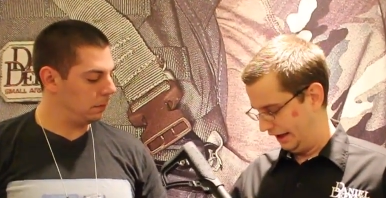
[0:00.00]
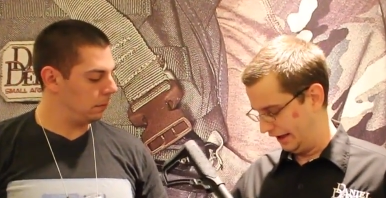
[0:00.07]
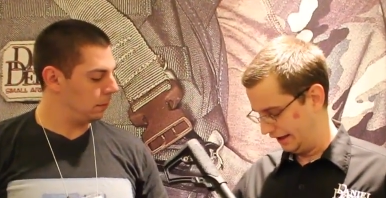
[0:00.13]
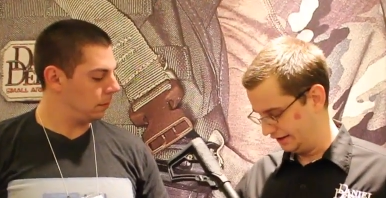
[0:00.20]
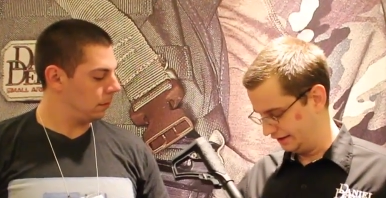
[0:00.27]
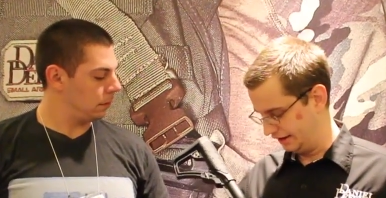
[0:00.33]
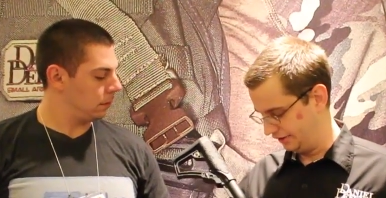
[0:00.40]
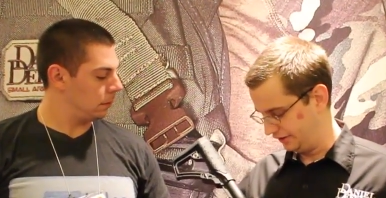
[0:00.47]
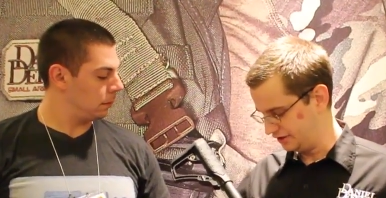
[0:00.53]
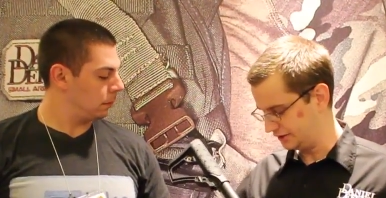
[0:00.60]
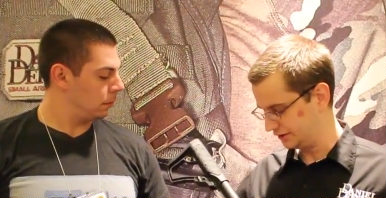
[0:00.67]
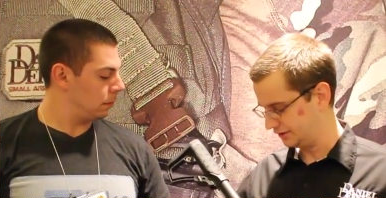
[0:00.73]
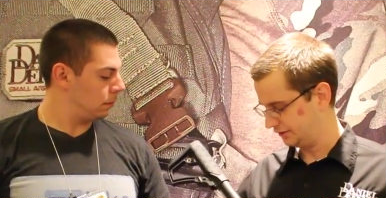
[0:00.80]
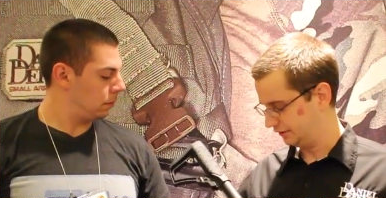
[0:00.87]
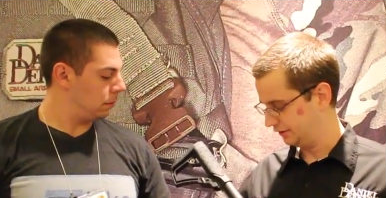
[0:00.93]
Speaker 1: And uh,
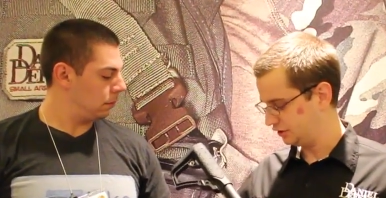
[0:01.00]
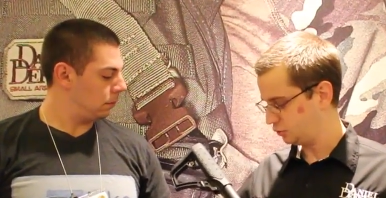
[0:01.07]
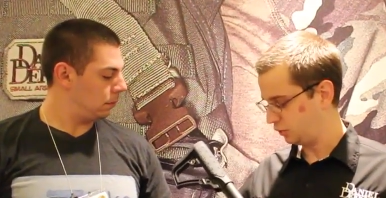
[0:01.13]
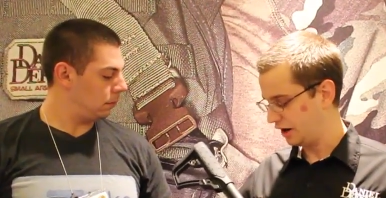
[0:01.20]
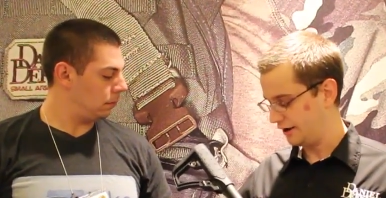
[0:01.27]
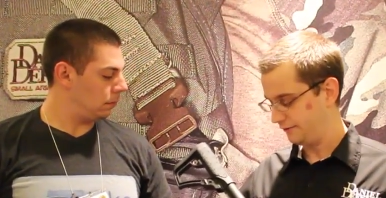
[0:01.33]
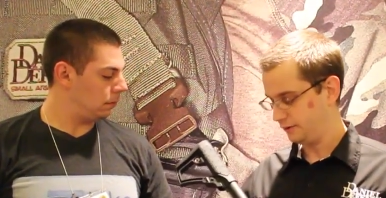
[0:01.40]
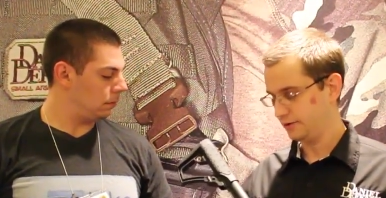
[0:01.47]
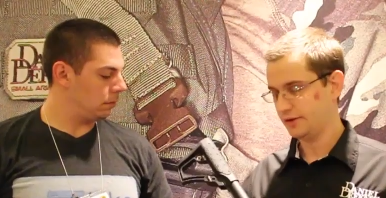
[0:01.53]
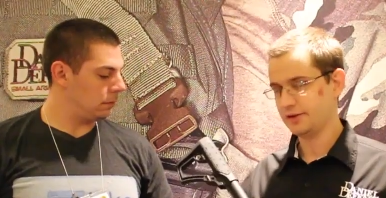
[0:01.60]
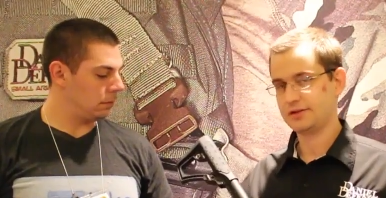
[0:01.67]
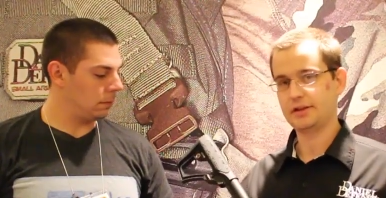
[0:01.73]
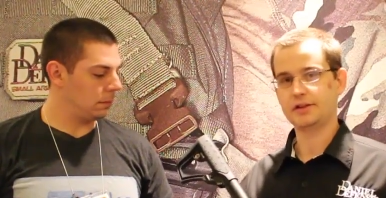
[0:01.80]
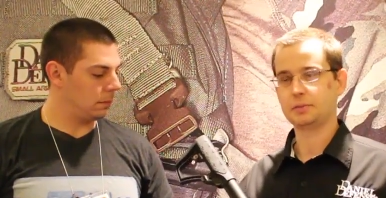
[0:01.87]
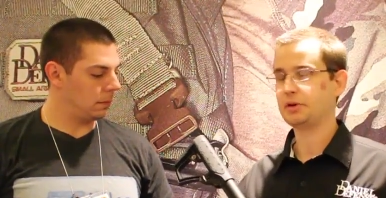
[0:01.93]
this this rifle
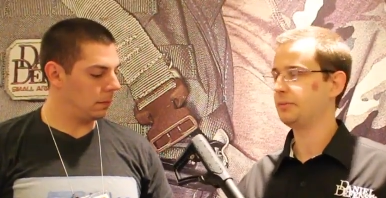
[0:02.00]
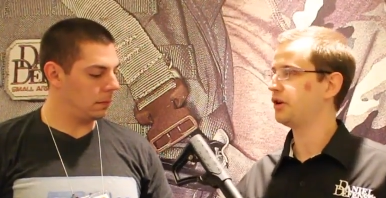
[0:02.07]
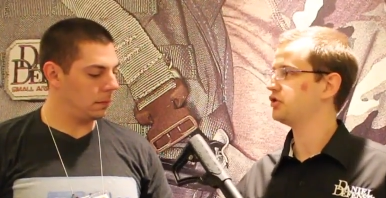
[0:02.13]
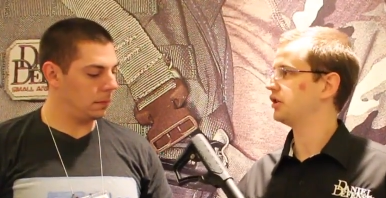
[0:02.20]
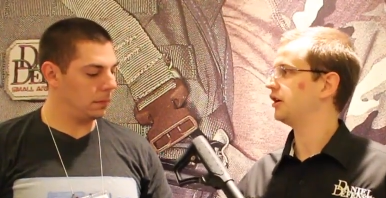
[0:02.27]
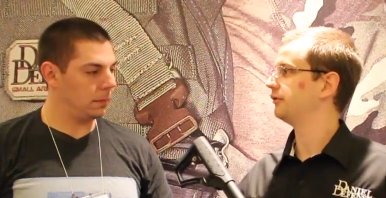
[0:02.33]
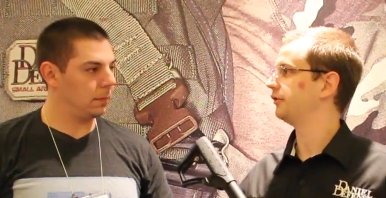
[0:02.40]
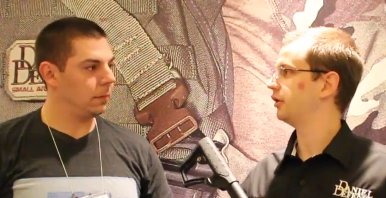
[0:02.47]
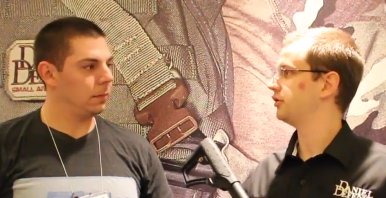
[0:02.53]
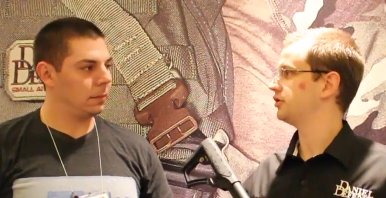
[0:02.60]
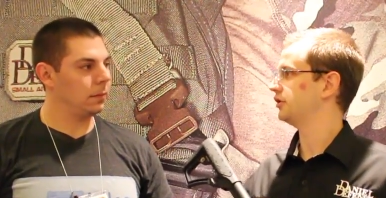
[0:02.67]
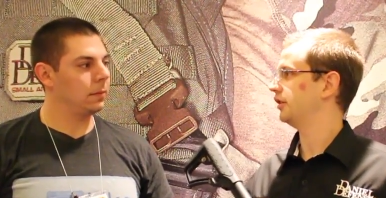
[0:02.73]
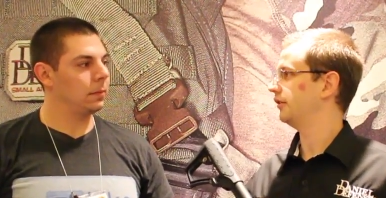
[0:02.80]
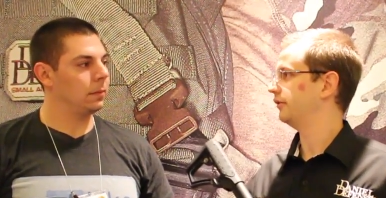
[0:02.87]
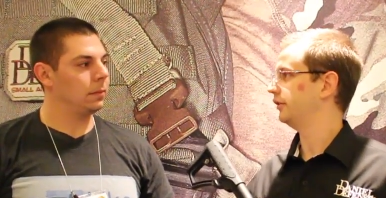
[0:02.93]
is, is pretty much our
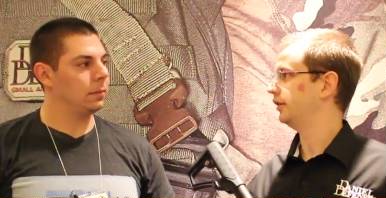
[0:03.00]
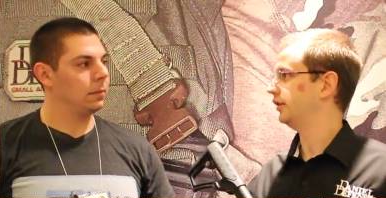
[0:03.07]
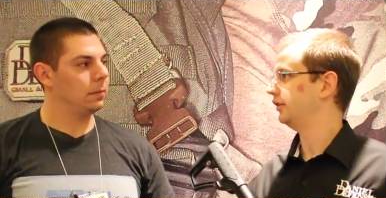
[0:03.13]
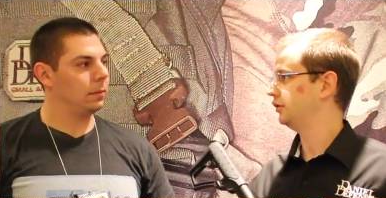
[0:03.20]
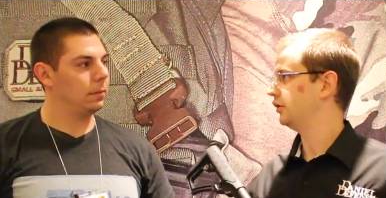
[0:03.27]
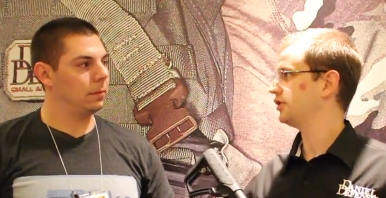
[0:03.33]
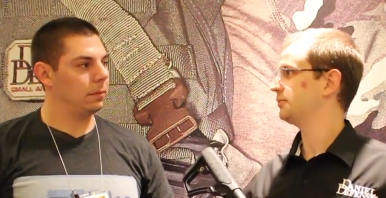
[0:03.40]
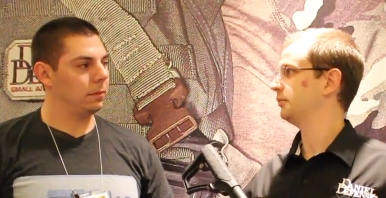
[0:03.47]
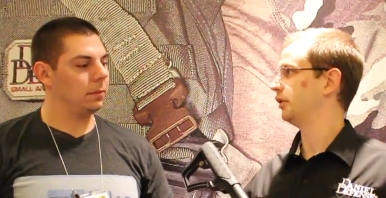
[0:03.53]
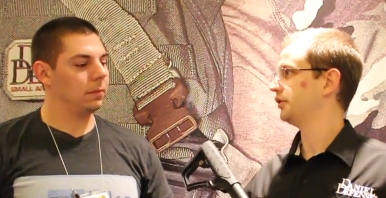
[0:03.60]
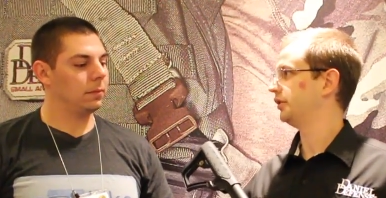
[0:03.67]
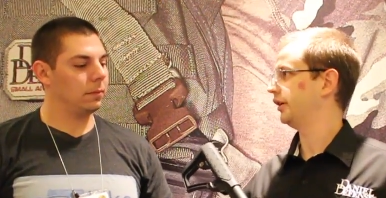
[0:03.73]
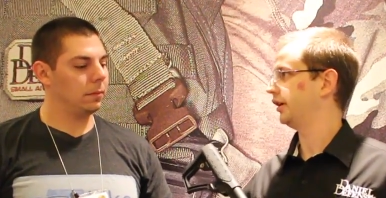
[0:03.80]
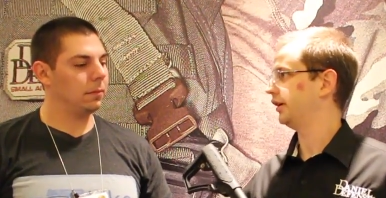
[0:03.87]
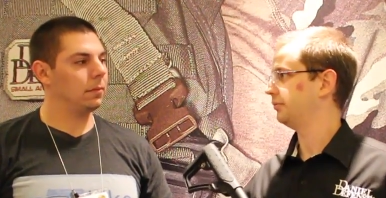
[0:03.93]
version of the, the U.S.
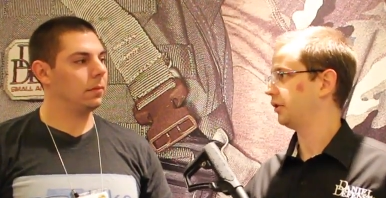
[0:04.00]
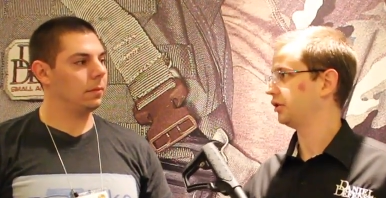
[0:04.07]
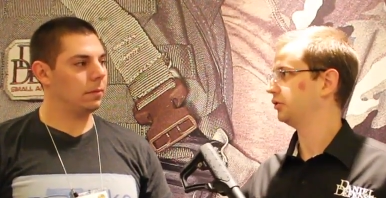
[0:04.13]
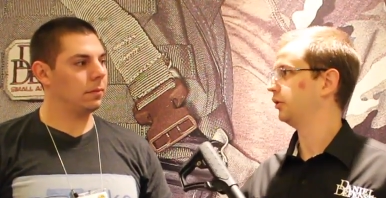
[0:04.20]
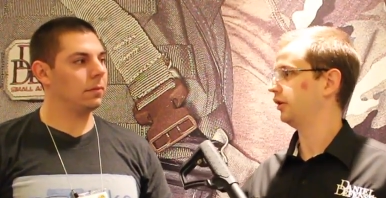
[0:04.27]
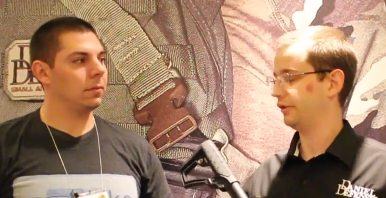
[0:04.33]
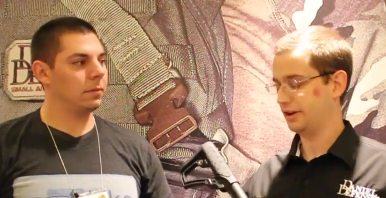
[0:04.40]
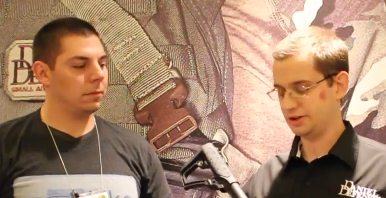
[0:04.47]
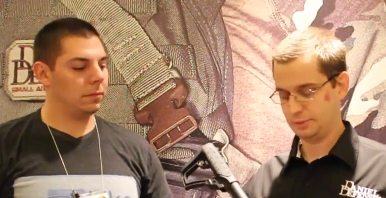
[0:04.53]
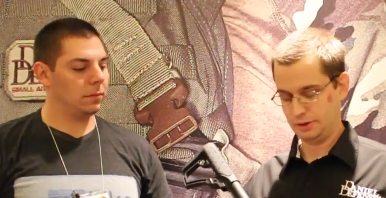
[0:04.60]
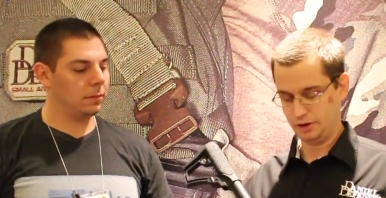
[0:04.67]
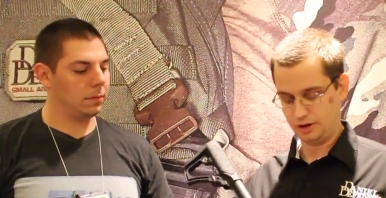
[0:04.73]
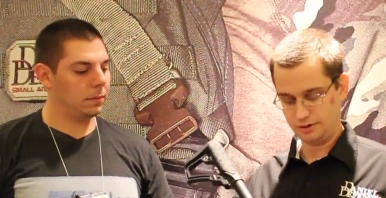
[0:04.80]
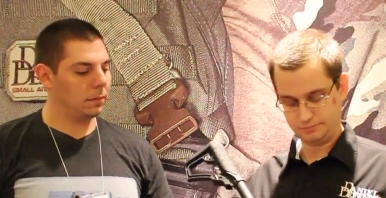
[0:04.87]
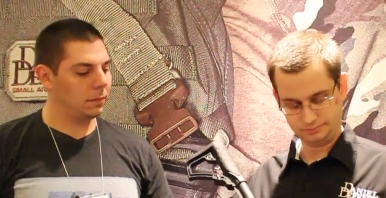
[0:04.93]
military Mark 12
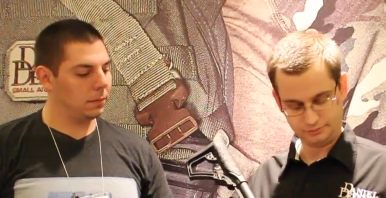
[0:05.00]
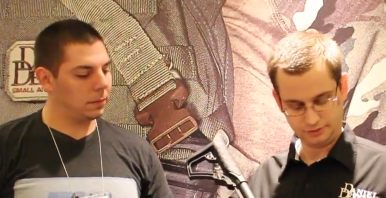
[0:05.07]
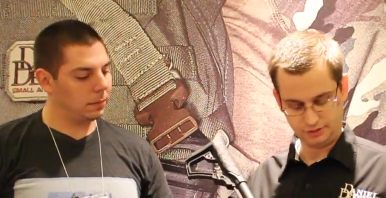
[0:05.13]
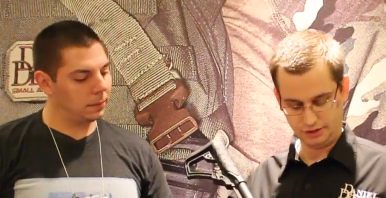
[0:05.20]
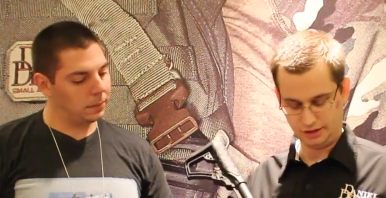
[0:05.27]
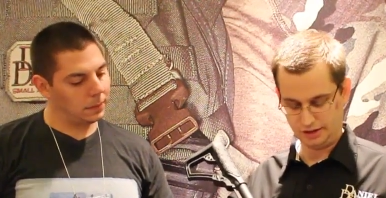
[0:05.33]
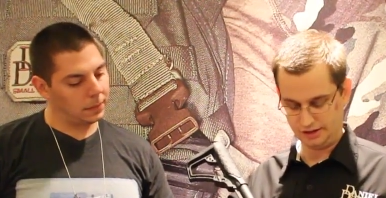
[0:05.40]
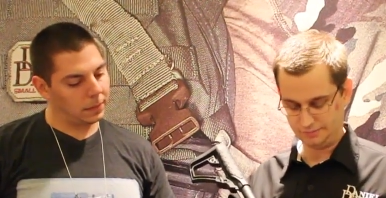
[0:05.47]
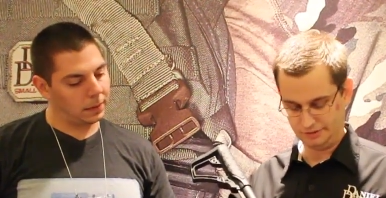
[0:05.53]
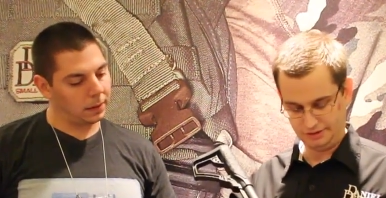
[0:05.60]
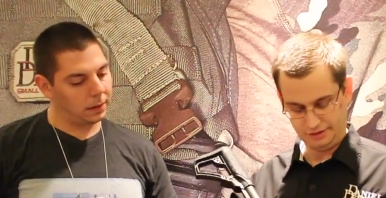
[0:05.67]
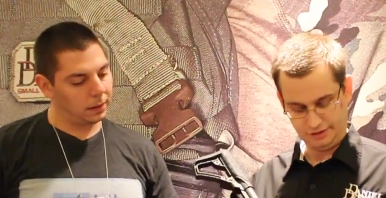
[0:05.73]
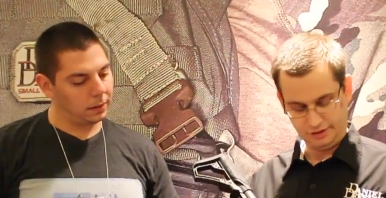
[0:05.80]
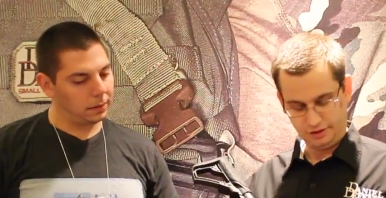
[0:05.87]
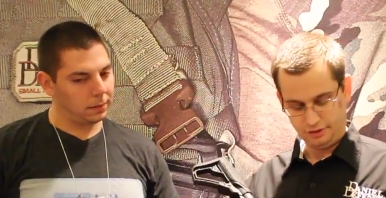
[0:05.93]
SPR.
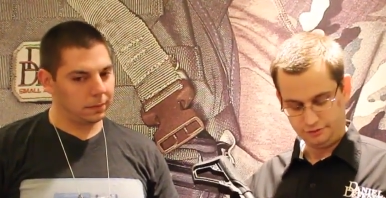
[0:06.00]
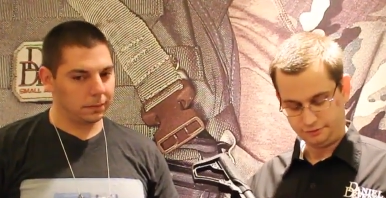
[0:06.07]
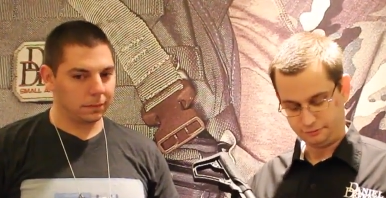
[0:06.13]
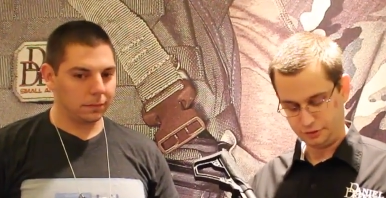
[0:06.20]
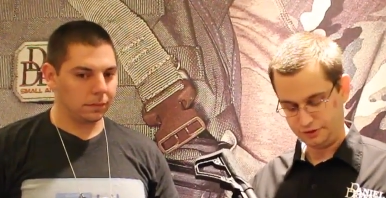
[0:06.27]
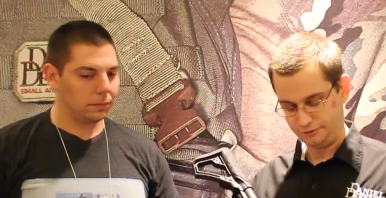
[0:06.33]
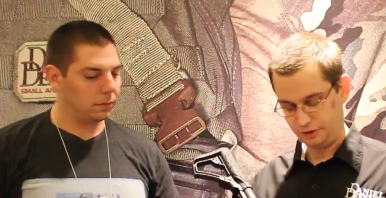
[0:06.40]
Uh, free